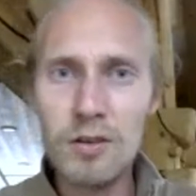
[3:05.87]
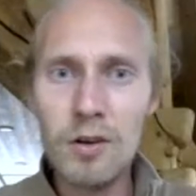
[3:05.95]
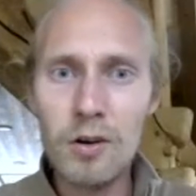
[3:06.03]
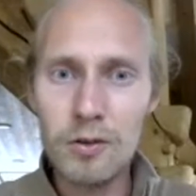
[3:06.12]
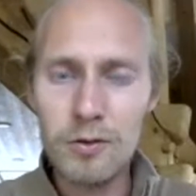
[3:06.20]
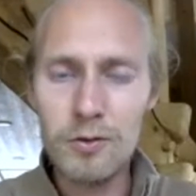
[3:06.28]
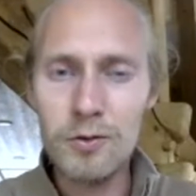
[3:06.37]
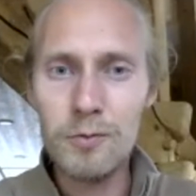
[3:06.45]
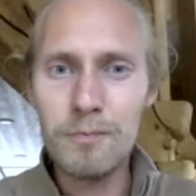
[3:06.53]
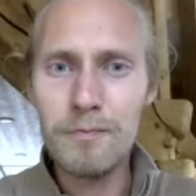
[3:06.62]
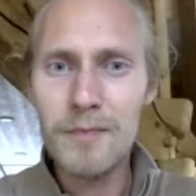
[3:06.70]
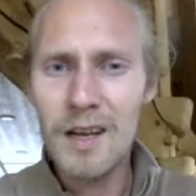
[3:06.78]
or
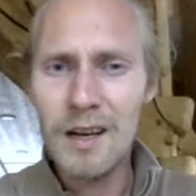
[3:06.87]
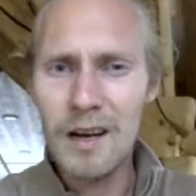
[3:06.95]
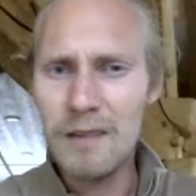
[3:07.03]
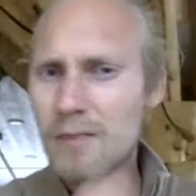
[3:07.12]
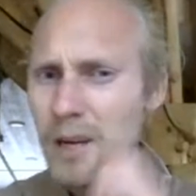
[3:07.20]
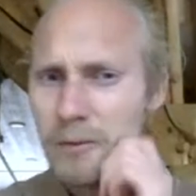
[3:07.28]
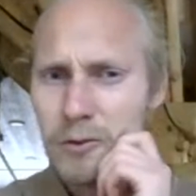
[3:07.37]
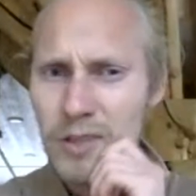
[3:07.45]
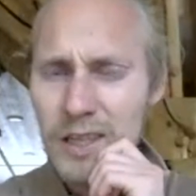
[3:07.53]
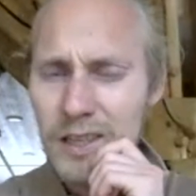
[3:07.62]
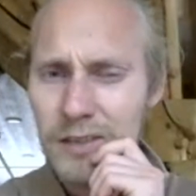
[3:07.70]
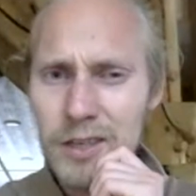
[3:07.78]
to, I'm not
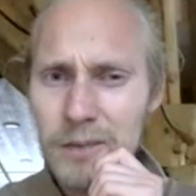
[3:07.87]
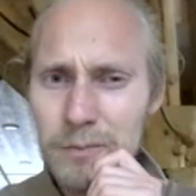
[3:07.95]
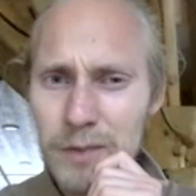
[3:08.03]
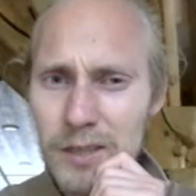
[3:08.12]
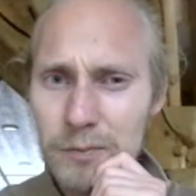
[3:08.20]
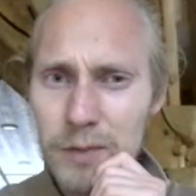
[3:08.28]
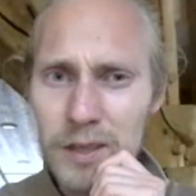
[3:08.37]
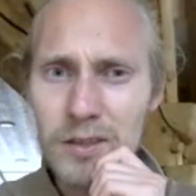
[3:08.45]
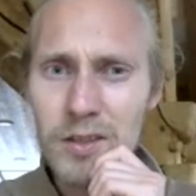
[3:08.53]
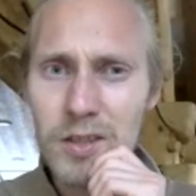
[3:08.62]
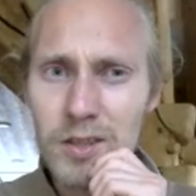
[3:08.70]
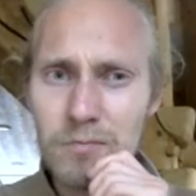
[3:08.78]
saying Greenpeace
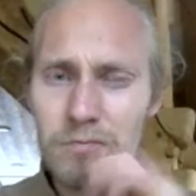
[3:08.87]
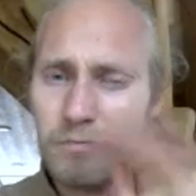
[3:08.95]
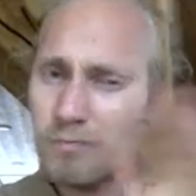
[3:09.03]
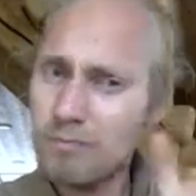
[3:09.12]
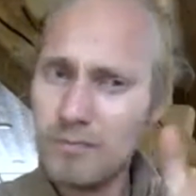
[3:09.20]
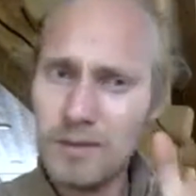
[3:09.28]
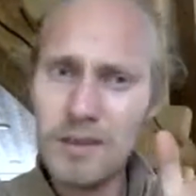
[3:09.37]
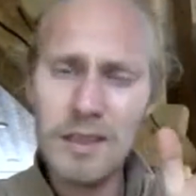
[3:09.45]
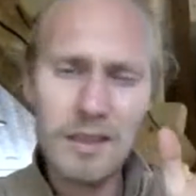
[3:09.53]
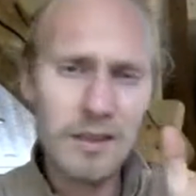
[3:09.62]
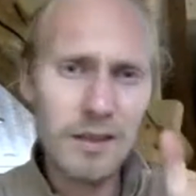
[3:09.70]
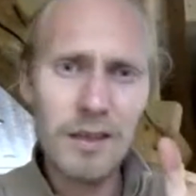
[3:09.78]
because
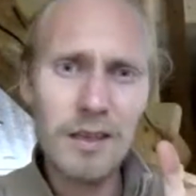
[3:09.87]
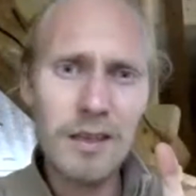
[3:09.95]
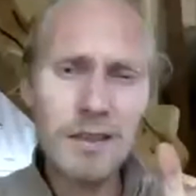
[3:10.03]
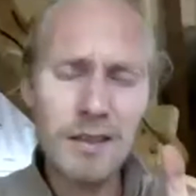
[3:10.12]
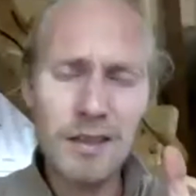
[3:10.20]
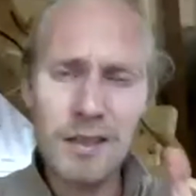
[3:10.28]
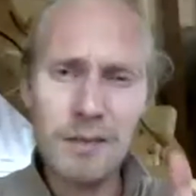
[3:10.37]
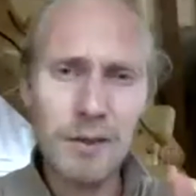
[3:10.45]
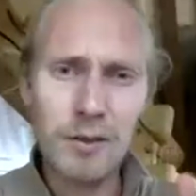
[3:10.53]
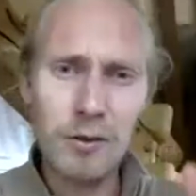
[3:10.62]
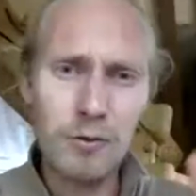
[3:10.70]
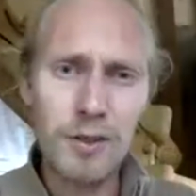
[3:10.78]
it's a little bit
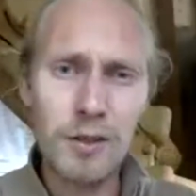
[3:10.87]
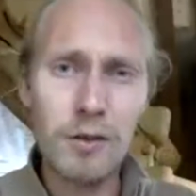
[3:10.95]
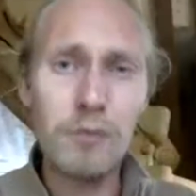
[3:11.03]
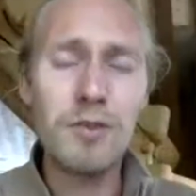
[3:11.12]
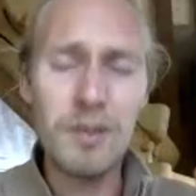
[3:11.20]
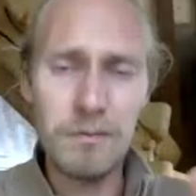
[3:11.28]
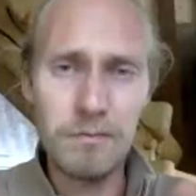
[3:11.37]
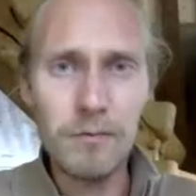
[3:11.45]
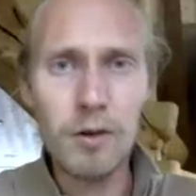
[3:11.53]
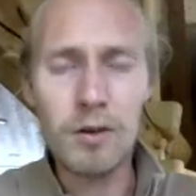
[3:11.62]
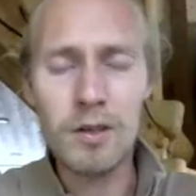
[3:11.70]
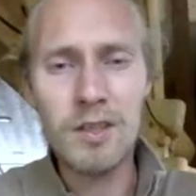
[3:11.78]
cozy
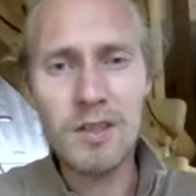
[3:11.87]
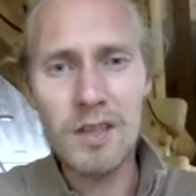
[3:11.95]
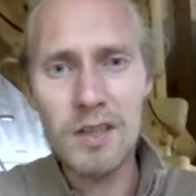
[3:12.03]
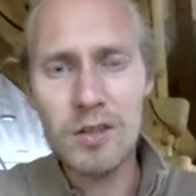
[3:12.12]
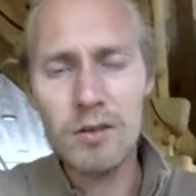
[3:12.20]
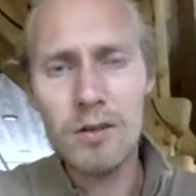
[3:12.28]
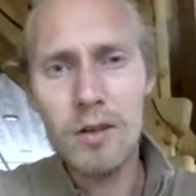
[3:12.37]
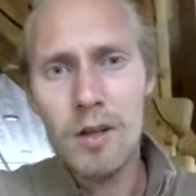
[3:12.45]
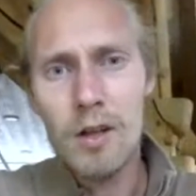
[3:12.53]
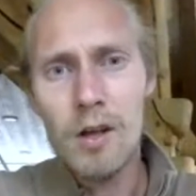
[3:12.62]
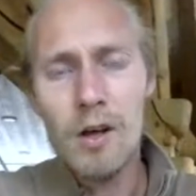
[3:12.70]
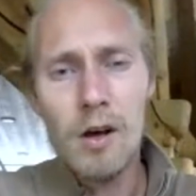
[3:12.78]
organization,
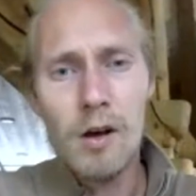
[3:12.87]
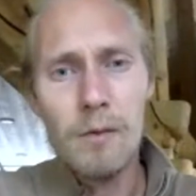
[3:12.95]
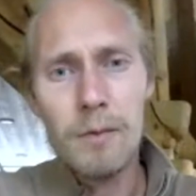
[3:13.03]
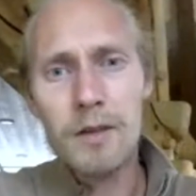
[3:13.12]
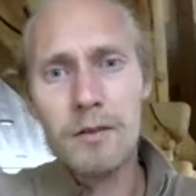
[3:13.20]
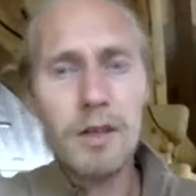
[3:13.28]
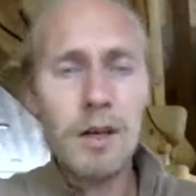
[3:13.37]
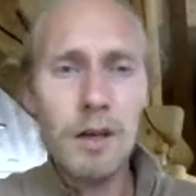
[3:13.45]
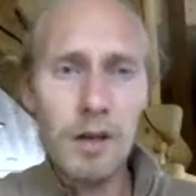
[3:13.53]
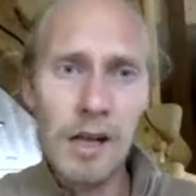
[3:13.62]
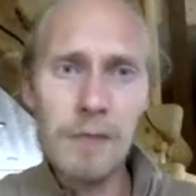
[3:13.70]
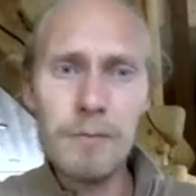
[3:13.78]
but
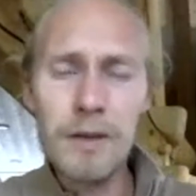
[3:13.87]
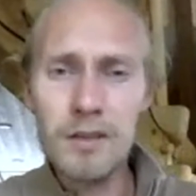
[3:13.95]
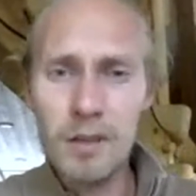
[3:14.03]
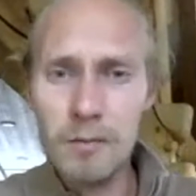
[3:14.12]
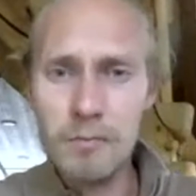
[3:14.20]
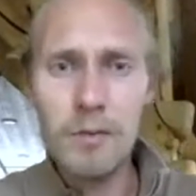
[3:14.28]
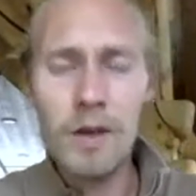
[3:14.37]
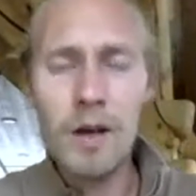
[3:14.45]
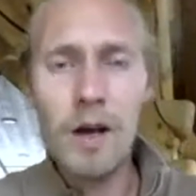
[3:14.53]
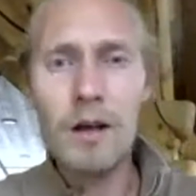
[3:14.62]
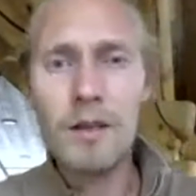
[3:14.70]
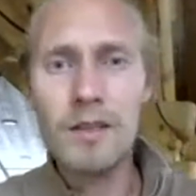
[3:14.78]
helping some
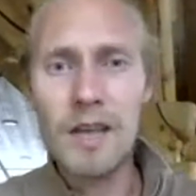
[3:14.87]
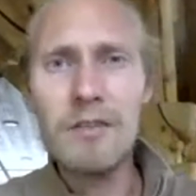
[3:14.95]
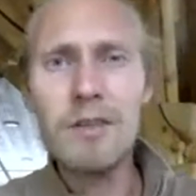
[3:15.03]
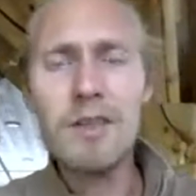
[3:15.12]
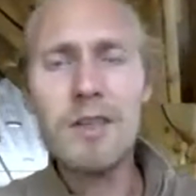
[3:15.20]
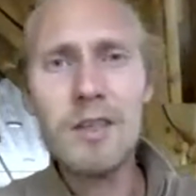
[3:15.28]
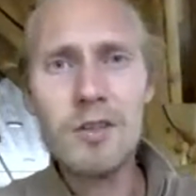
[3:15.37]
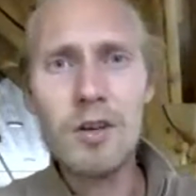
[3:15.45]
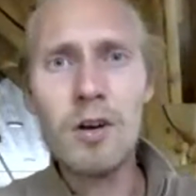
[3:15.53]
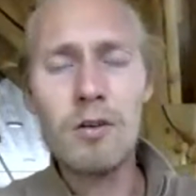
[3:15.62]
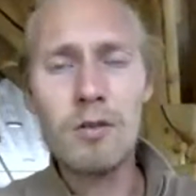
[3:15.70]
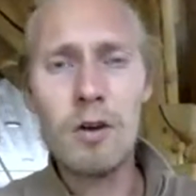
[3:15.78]
charities
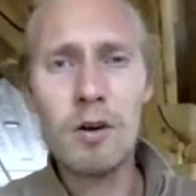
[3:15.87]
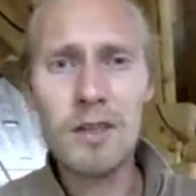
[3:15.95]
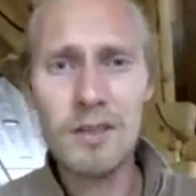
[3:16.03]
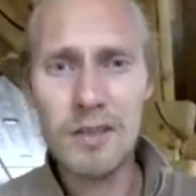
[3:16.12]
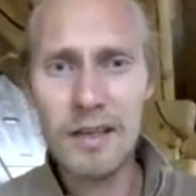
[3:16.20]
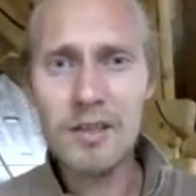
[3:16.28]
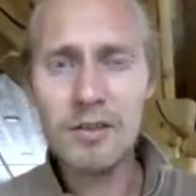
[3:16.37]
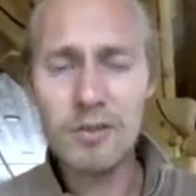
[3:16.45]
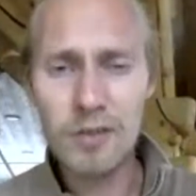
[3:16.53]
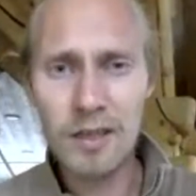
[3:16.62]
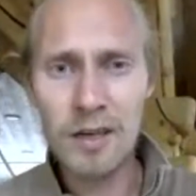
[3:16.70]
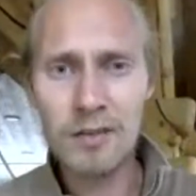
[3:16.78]
or organizations
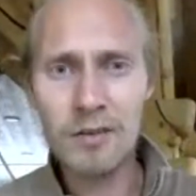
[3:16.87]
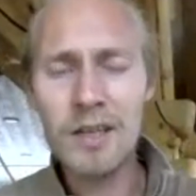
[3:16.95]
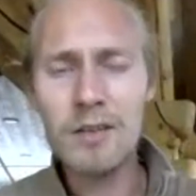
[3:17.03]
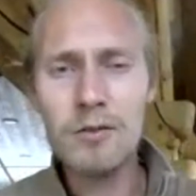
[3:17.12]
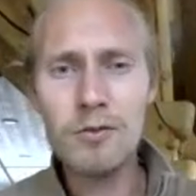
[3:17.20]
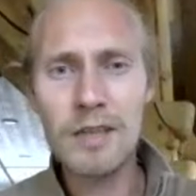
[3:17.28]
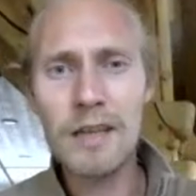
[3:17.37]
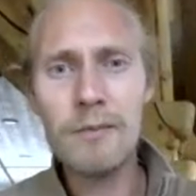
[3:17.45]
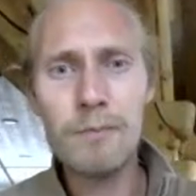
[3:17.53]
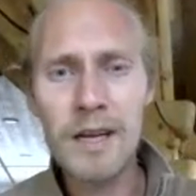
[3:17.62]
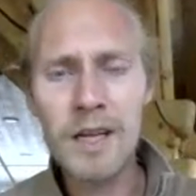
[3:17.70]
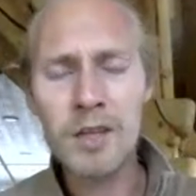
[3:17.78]
that are trying to save
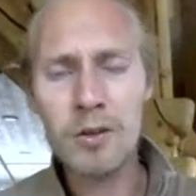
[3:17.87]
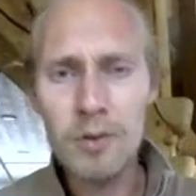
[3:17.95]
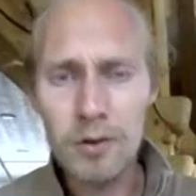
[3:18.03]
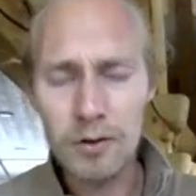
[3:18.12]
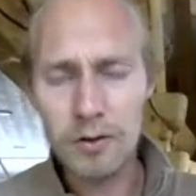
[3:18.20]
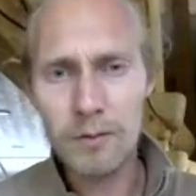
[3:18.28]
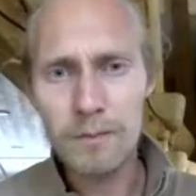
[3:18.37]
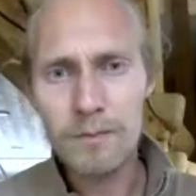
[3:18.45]
planet Earth.